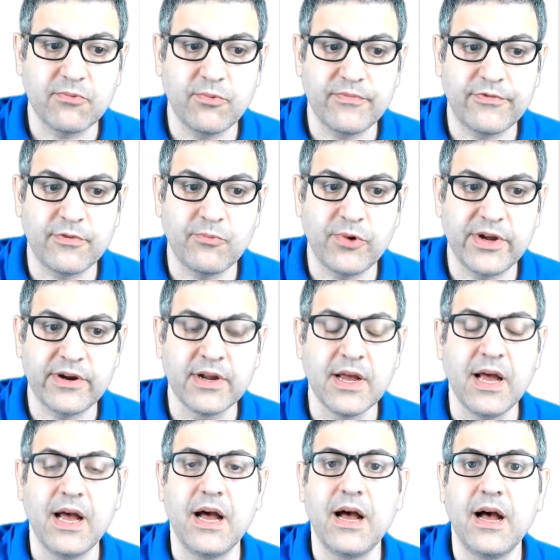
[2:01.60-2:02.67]
from where
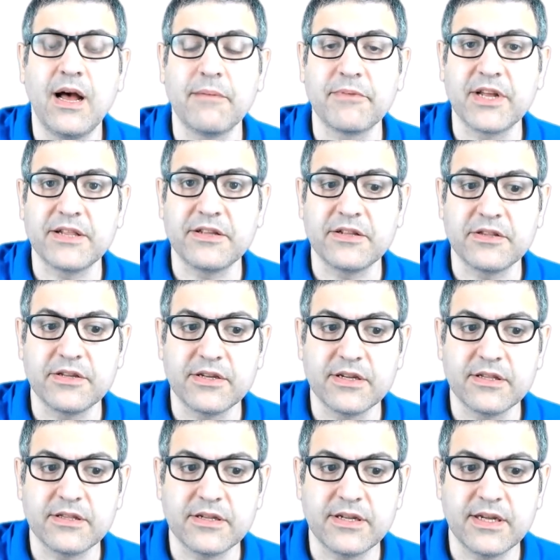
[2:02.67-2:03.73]
I'm getting the
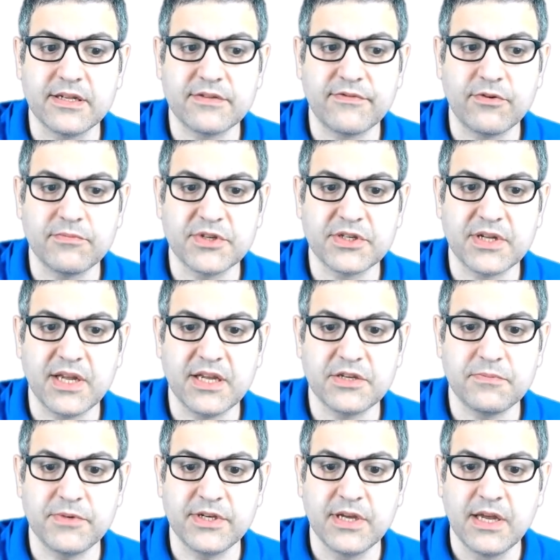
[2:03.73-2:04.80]
internet from this
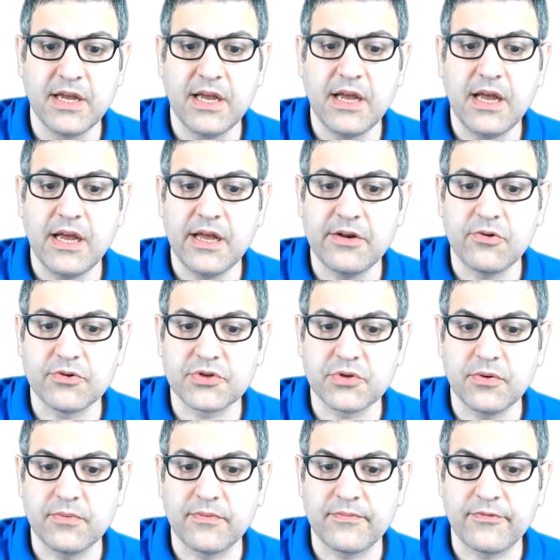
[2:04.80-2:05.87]
ISP. And
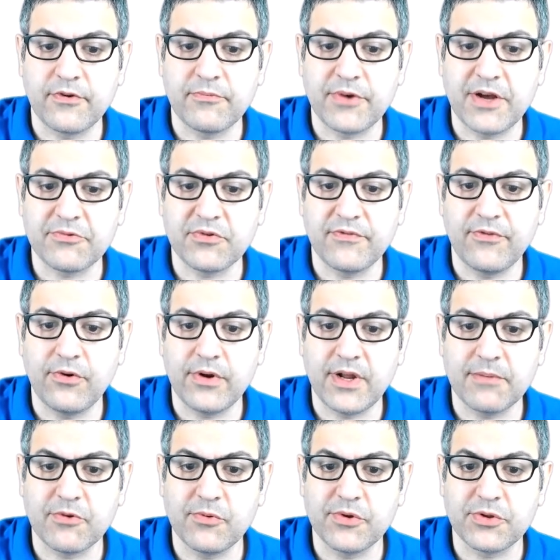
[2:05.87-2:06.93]
also from router 4, I'm
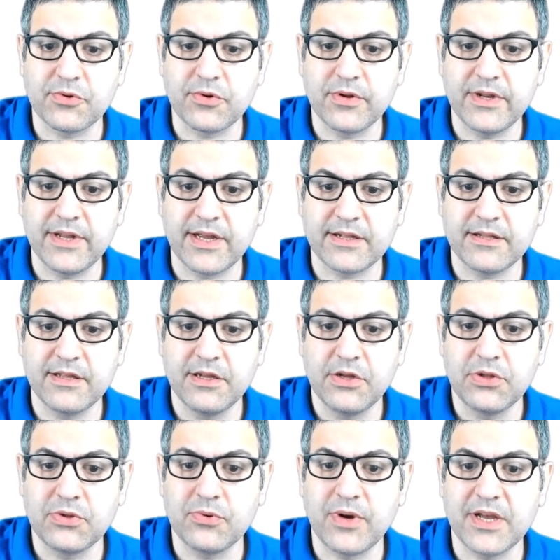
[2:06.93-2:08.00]
going to connect
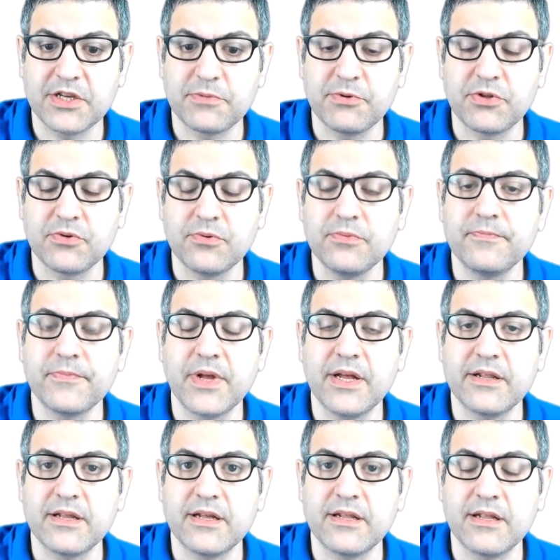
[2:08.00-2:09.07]
to ISP2, and
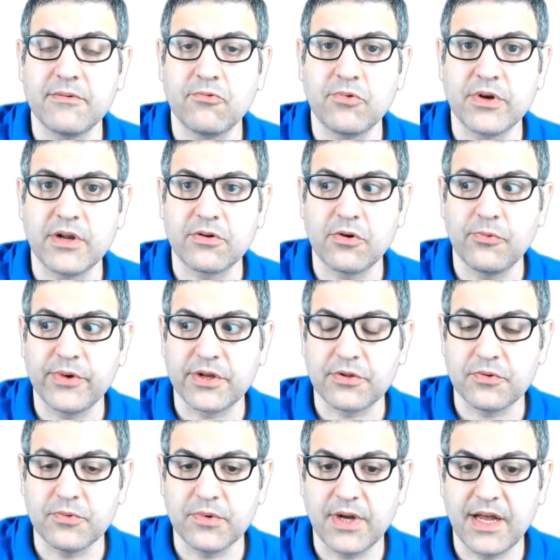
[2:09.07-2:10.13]
then we are going
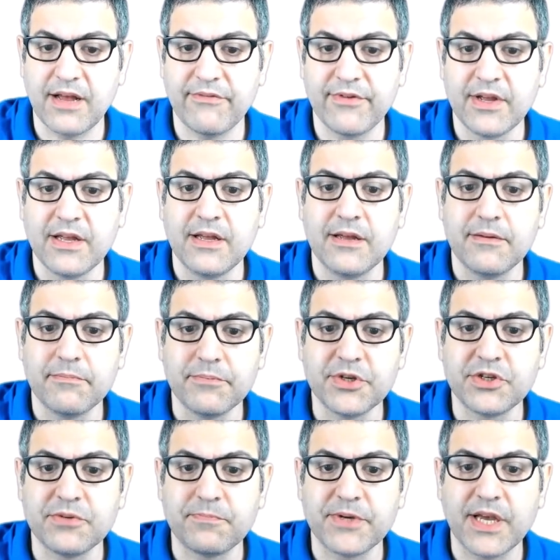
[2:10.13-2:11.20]
to have
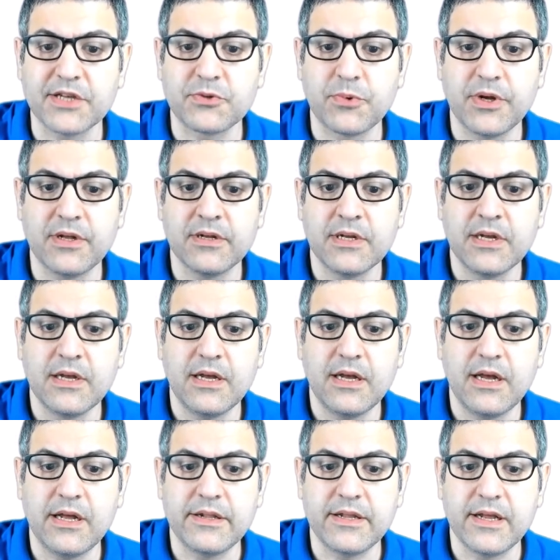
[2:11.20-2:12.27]
BGP as well.
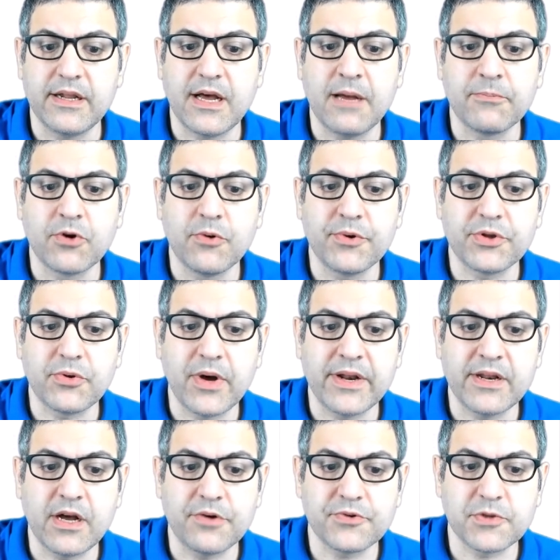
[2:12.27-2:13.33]
And then I'm going to
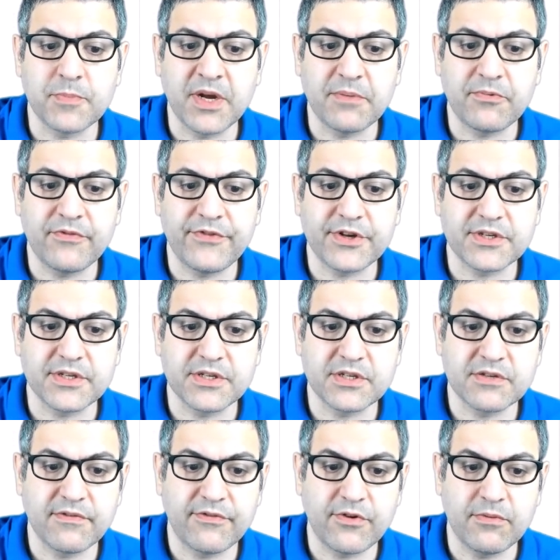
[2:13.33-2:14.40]
announce my prefixes
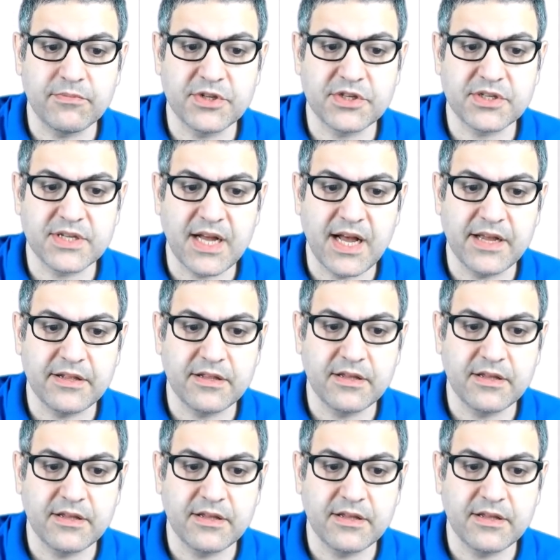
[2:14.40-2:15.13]
from this side